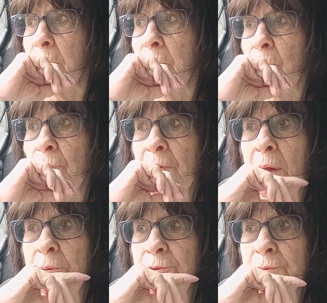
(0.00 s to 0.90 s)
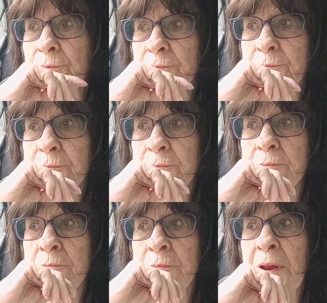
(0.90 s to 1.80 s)
without
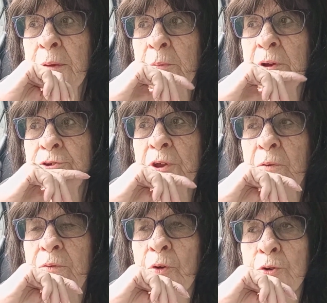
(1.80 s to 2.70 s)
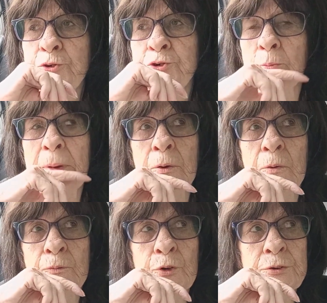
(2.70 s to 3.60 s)
making myself hurt so bad
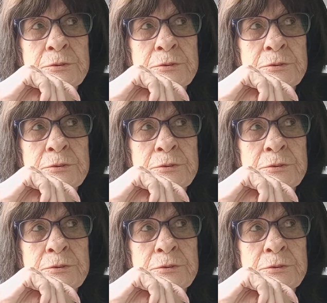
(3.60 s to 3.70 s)
over it.